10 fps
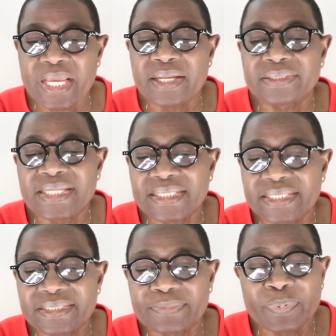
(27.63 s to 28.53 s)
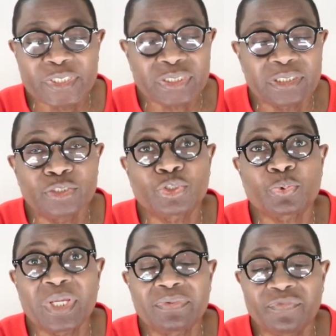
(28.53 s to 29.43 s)
And that is especially
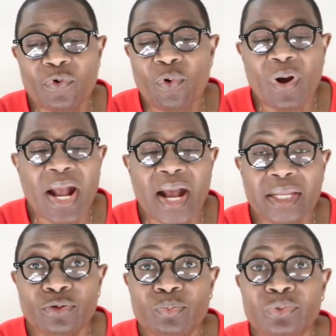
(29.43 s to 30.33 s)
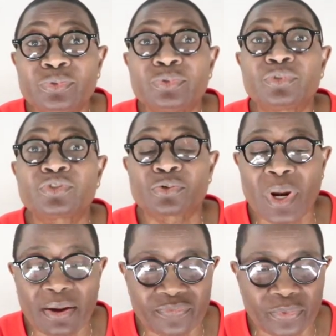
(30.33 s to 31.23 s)
true for honeymoon
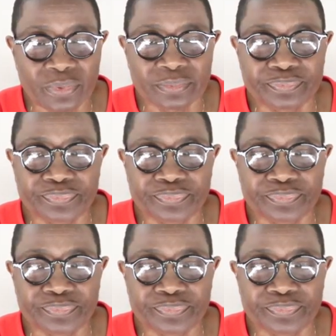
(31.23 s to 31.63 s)
travel.